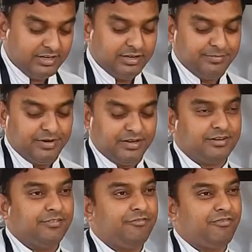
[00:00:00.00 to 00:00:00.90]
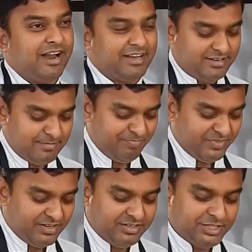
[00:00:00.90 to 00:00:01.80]
around about flat
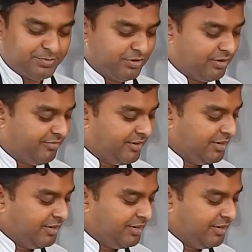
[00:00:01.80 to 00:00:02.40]
teaspoon of